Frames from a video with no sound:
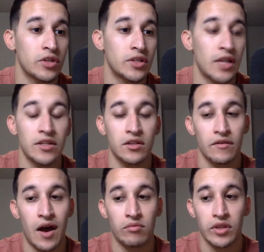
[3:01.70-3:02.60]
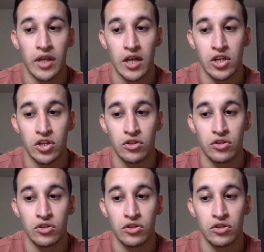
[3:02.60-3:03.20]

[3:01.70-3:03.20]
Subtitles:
a sense of obligation